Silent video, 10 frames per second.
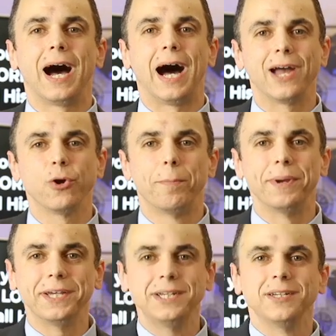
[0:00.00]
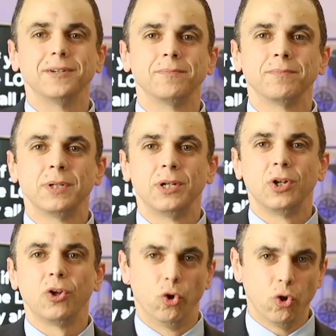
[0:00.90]
I obey.
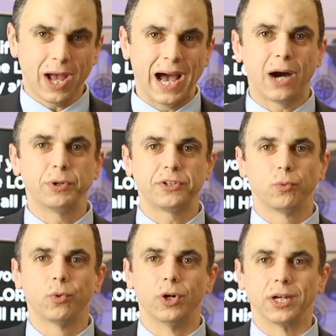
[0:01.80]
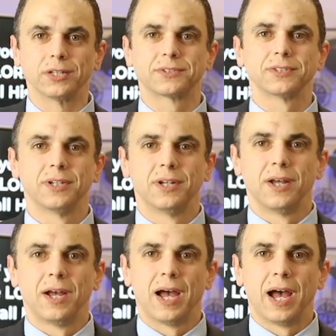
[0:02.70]
Look how it works.
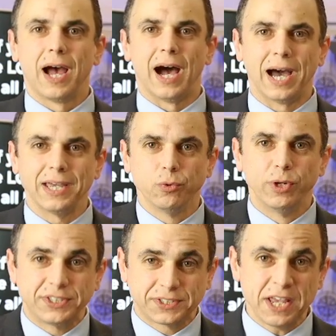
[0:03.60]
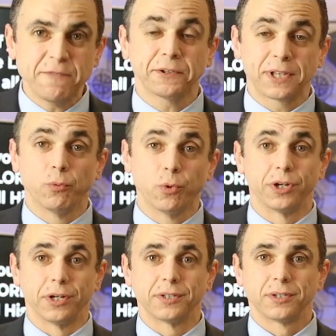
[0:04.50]
I receive the
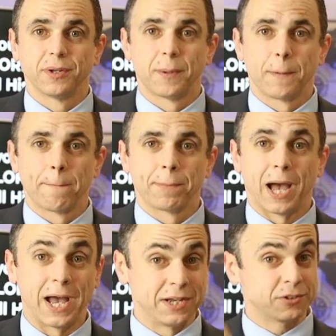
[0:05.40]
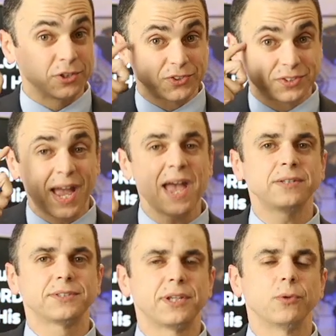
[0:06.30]
word. I
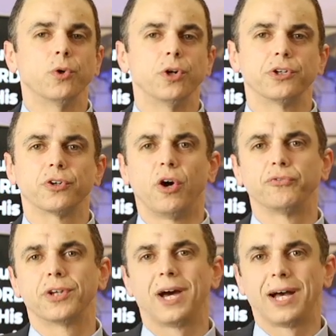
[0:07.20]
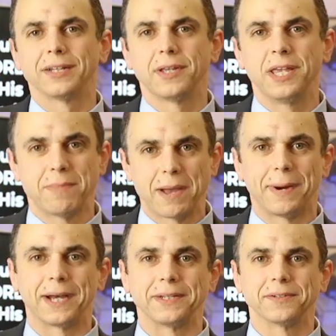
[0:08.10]
understand the word of God in my
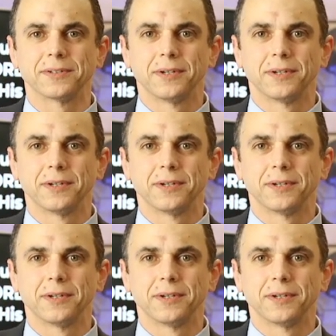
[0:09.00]
mind.